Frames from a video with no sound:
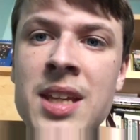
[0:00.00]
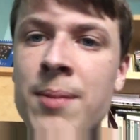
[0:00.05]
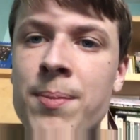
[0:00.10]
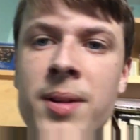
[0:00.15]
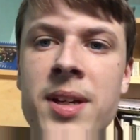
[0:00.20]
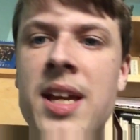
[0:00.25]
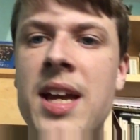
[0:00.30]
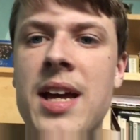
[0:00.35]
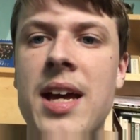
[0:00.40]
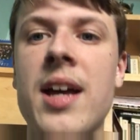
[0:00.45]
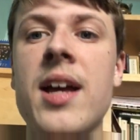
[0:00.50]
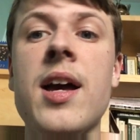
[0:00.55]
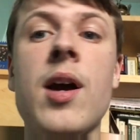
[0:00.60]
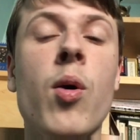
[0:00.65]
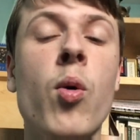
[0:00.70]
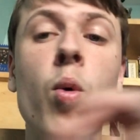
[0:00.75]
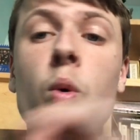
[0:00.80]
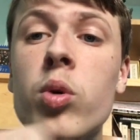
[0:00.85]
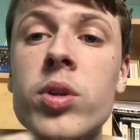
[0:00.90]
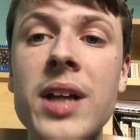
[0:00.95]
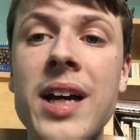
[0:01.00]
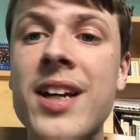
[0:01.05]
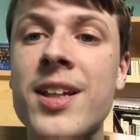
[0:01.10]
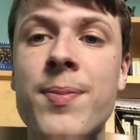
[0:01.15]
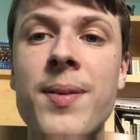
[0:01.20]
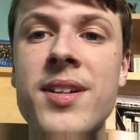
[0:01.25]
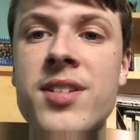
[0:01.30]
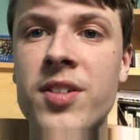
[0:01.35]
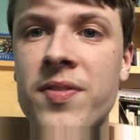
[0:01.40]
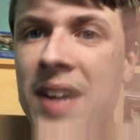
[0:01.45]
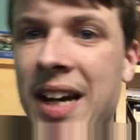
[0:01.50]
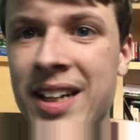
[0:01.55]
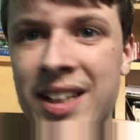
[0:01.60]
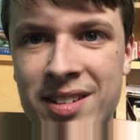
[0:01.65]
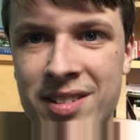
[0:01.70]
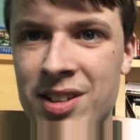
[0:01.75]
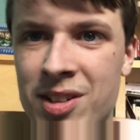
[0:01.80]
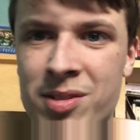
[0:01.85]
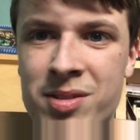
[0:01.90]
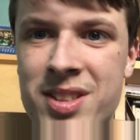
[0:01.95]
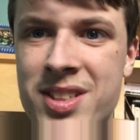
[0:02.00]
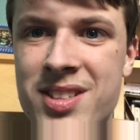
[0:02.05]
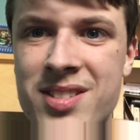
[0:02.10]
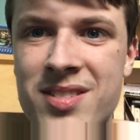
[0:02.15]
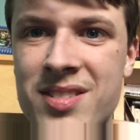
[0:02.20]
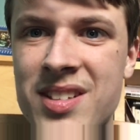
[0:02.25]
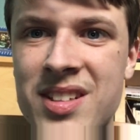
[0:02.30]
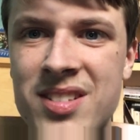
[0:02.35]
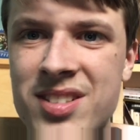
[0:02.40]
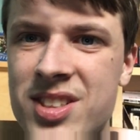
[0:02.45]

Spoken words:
But yeah, all that is based off anecdotes.